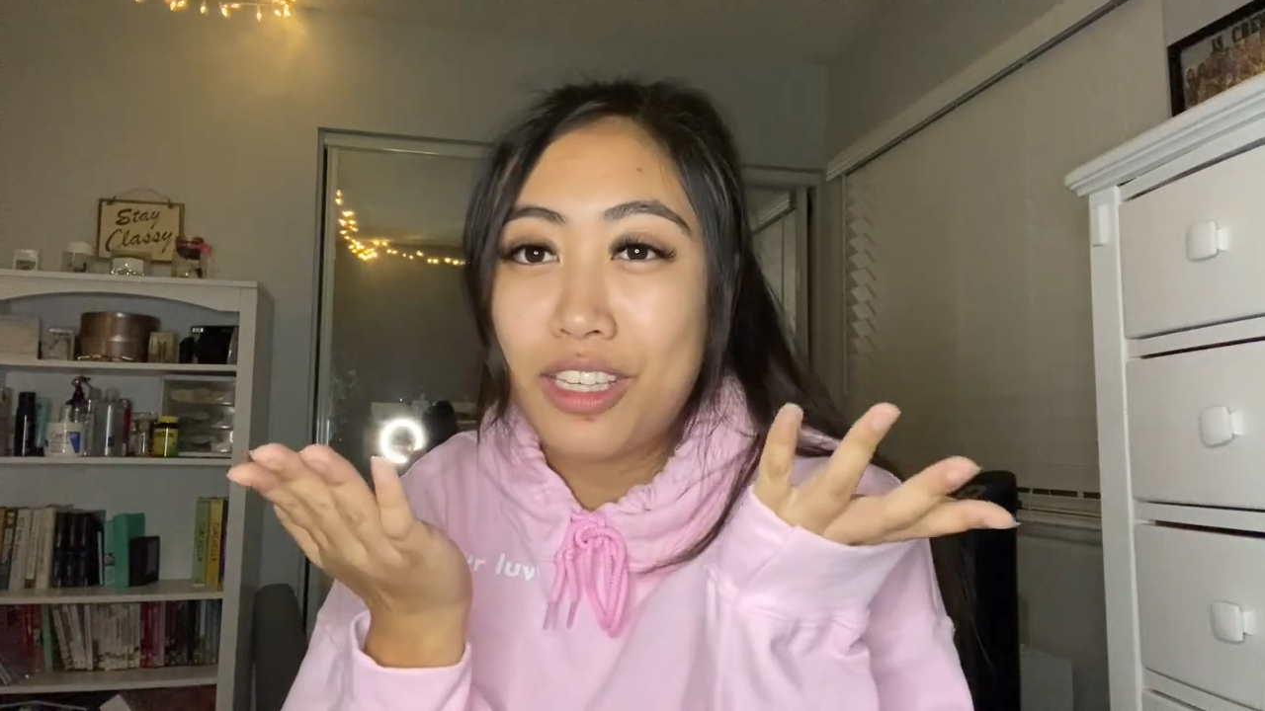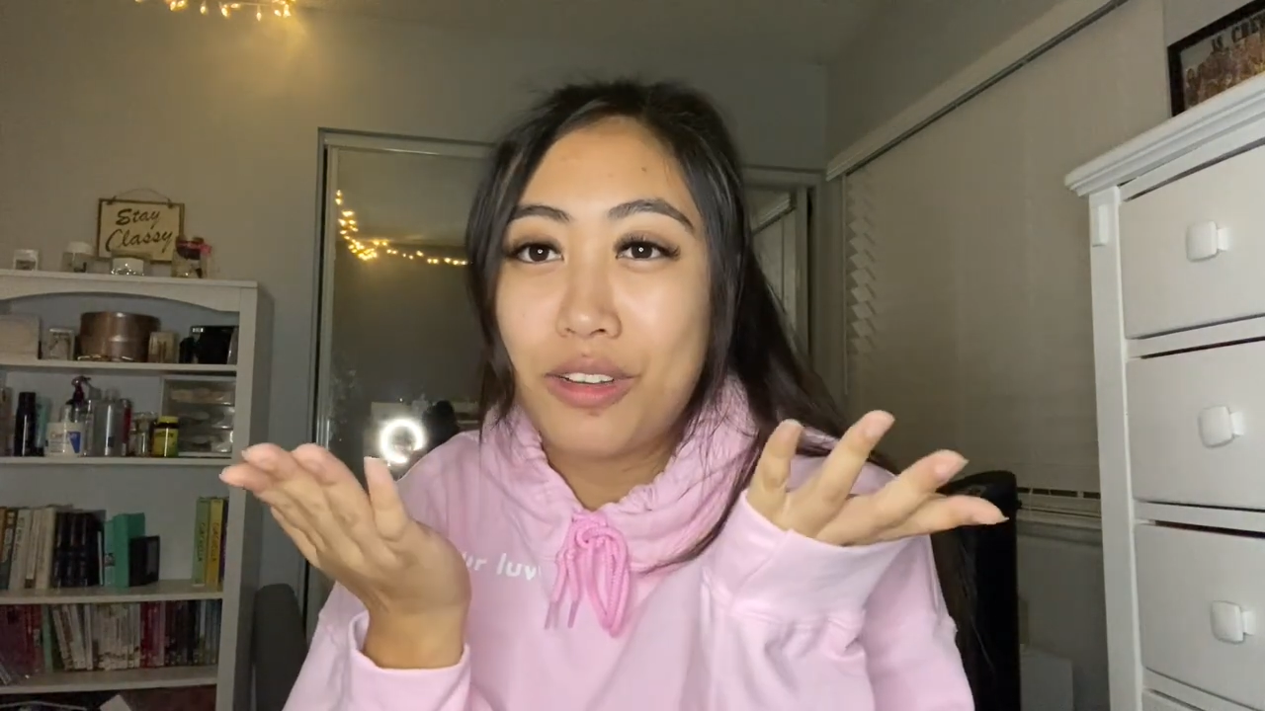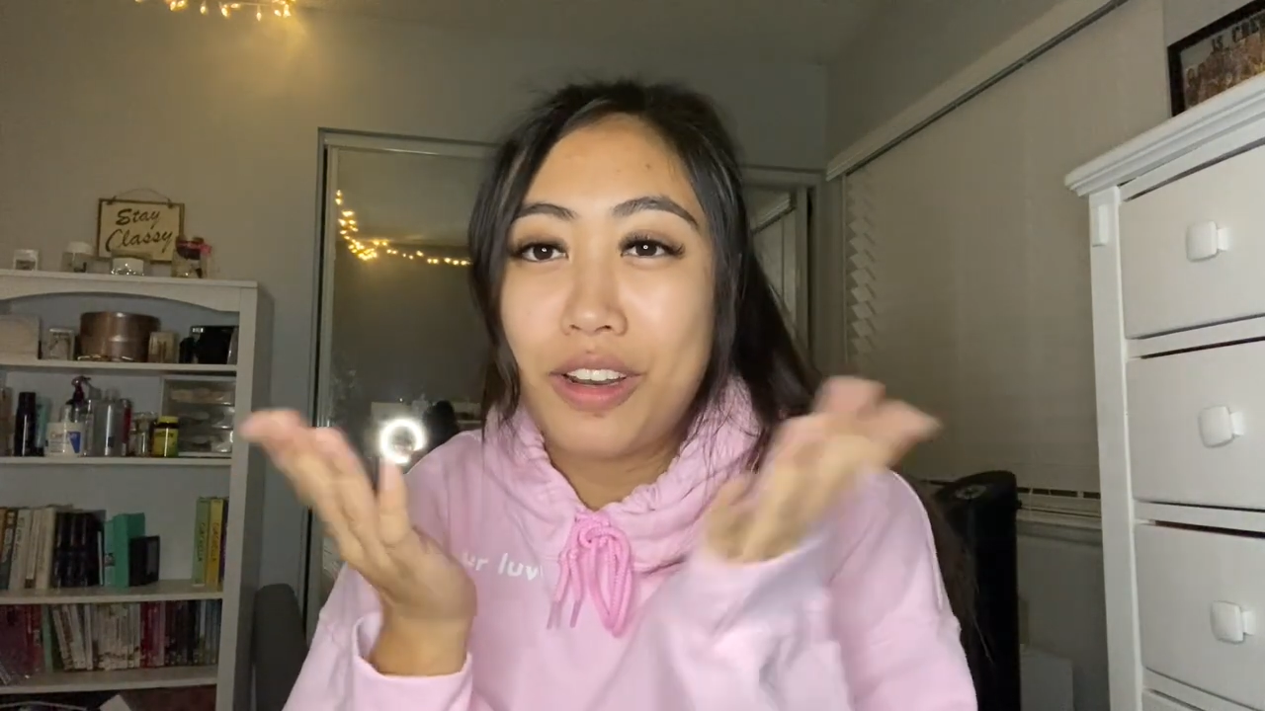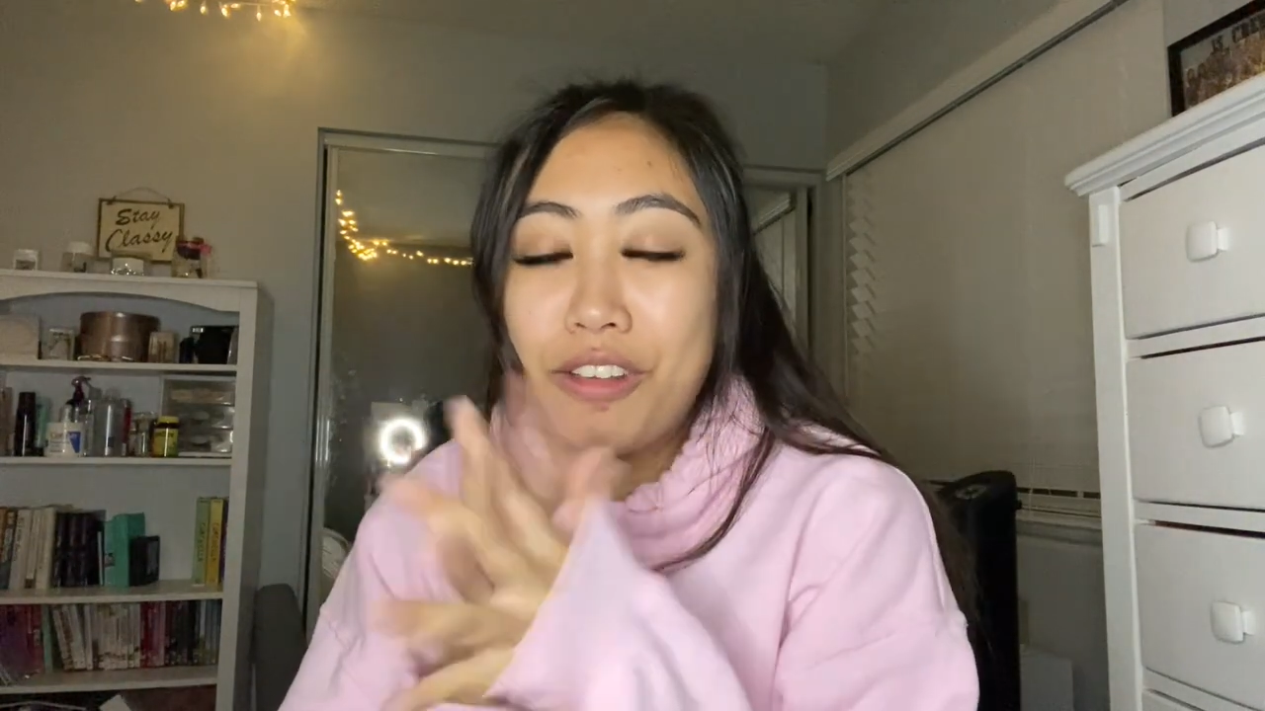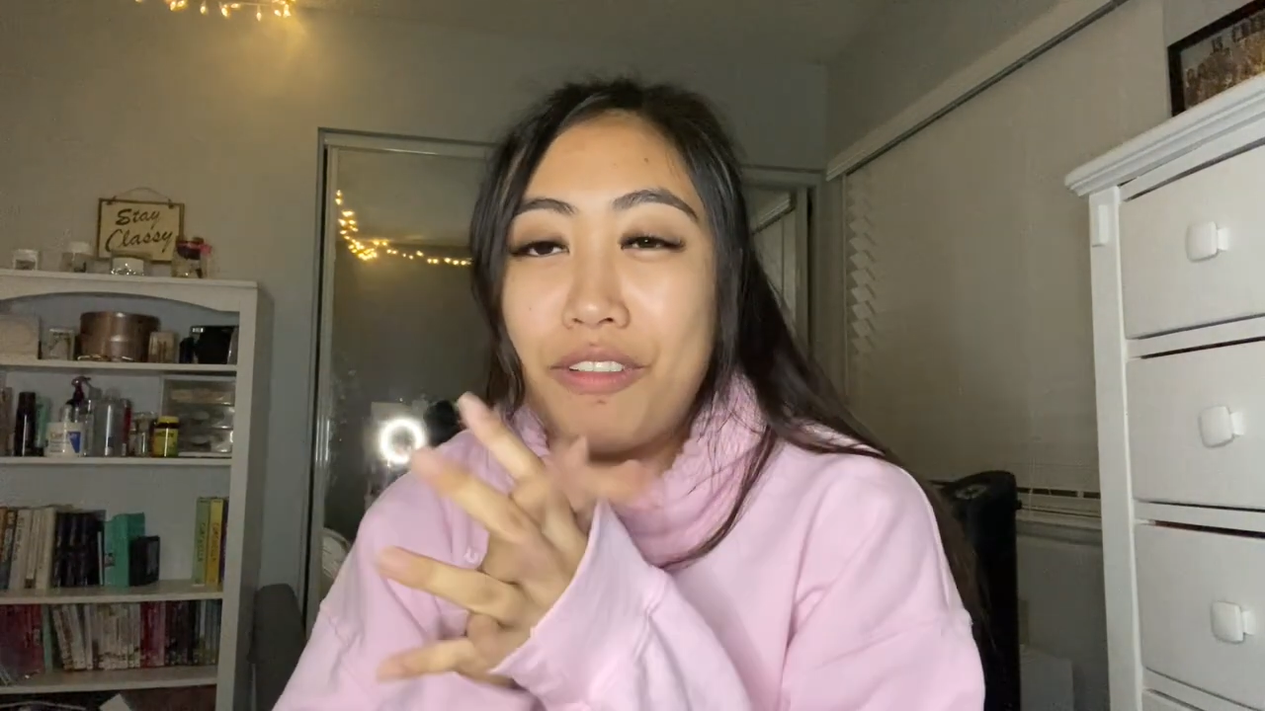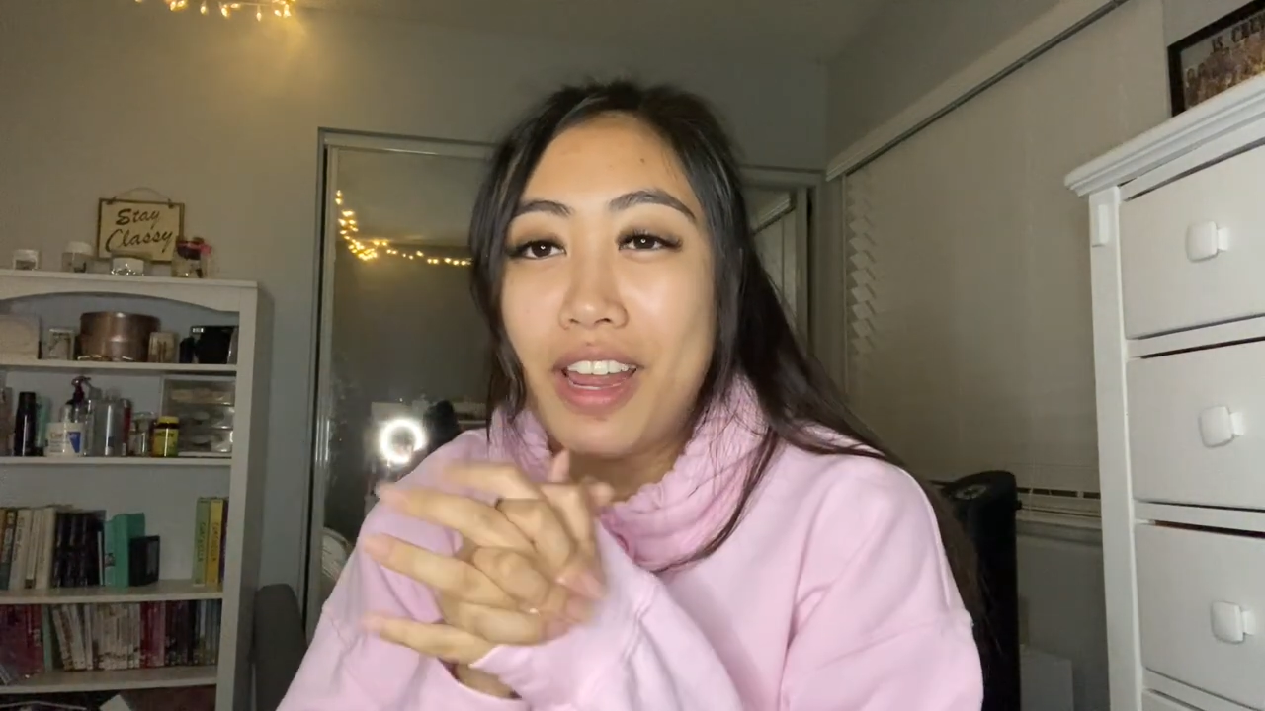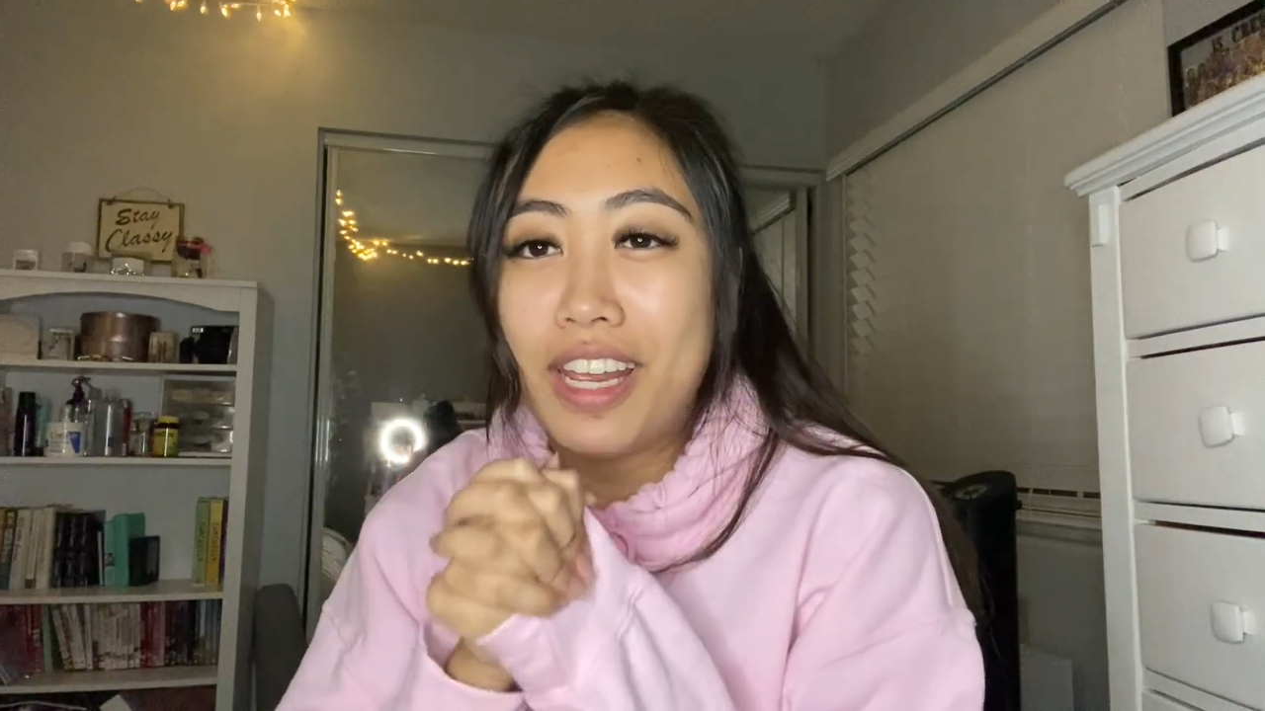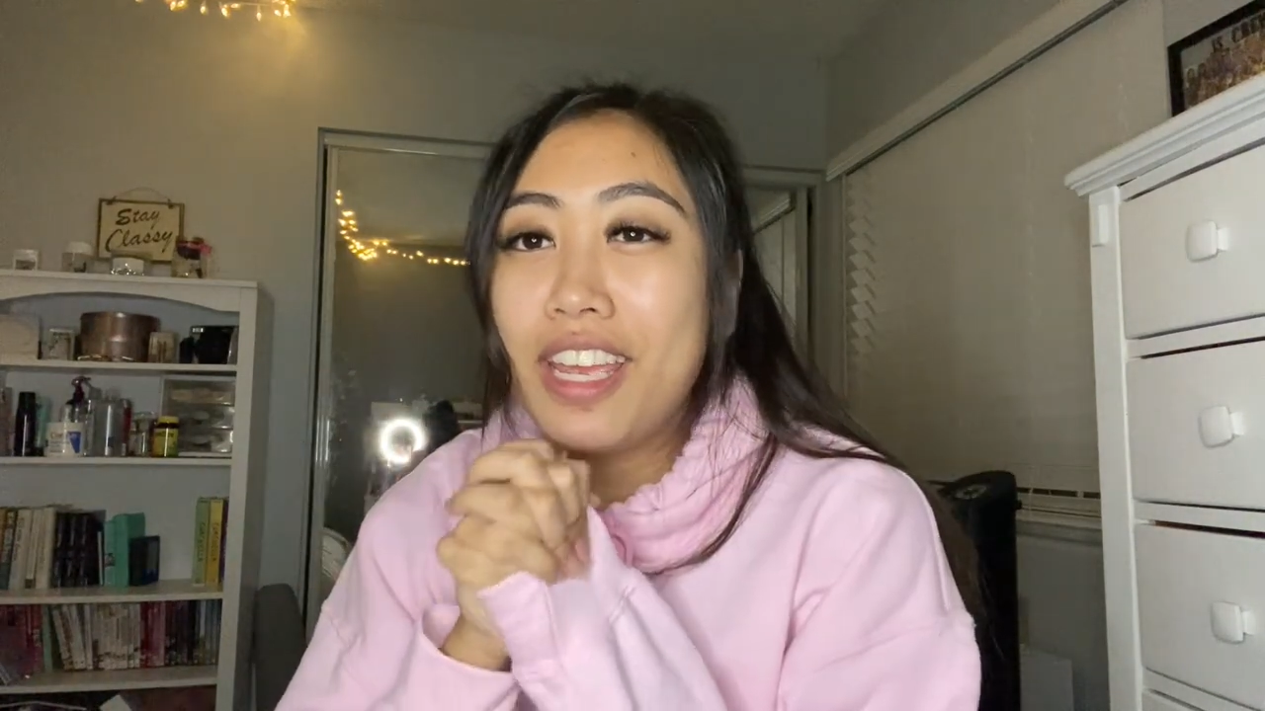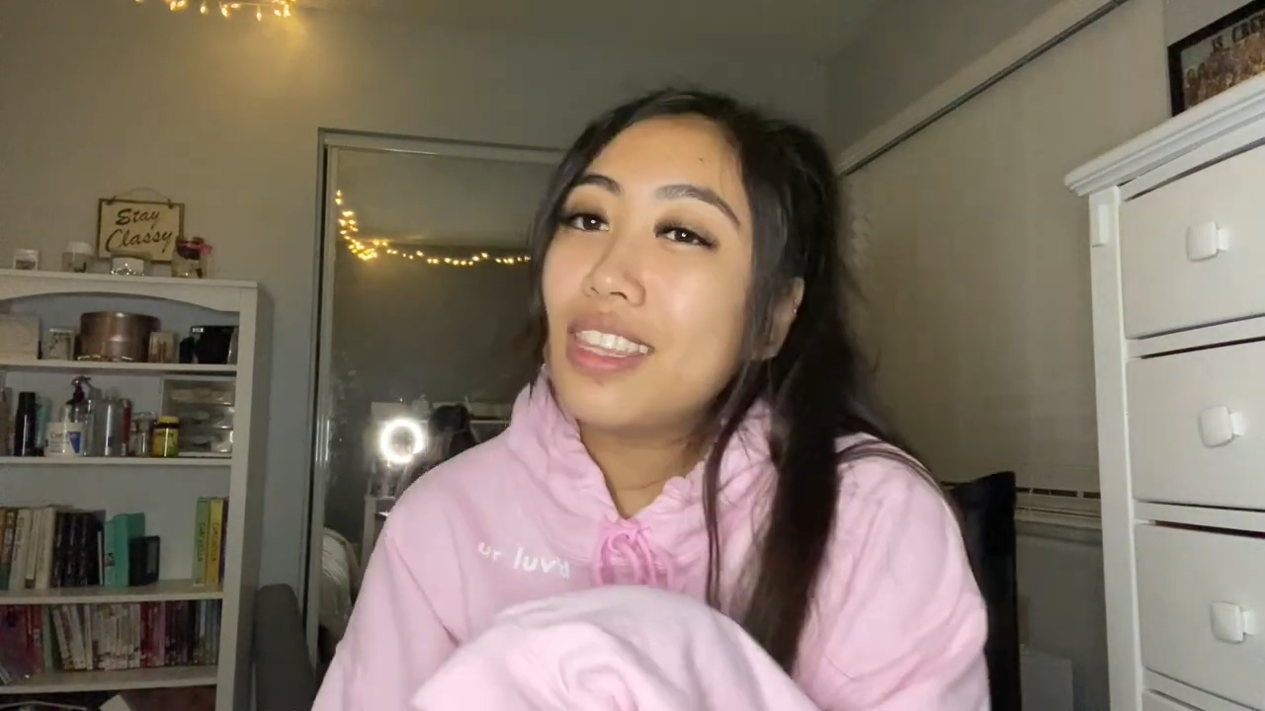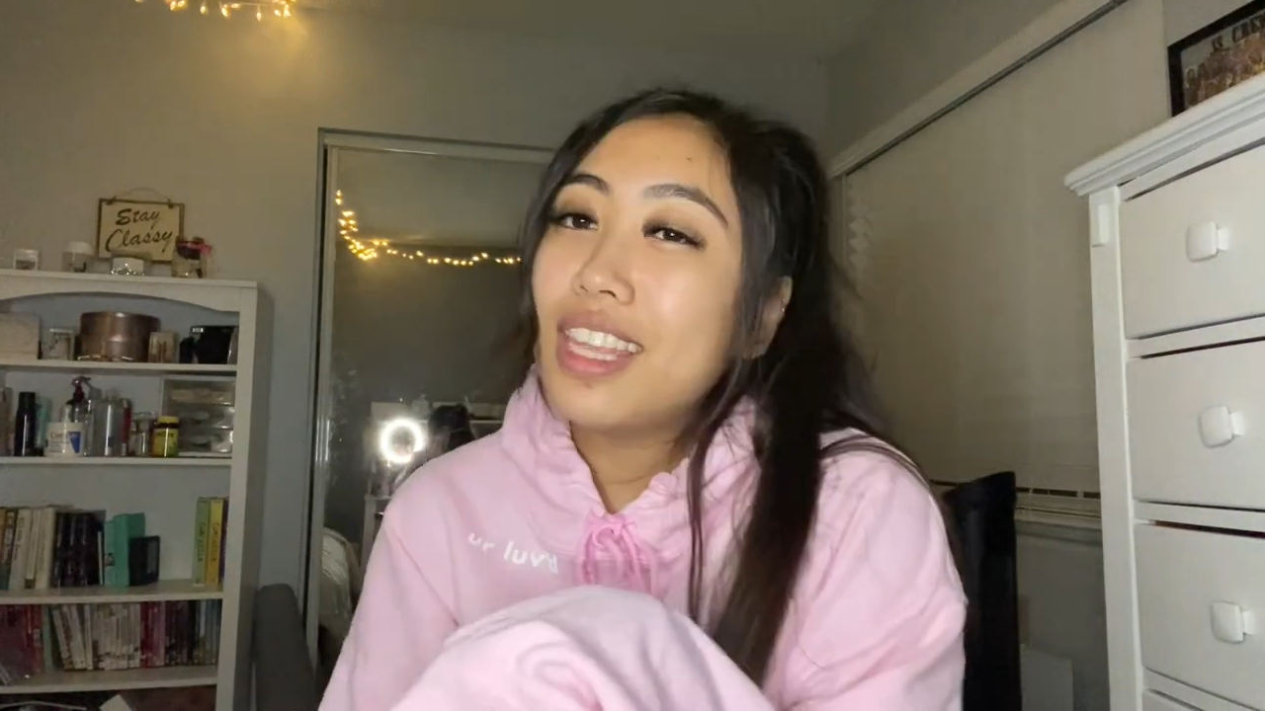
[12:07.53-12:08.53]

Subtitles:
it's already Friday.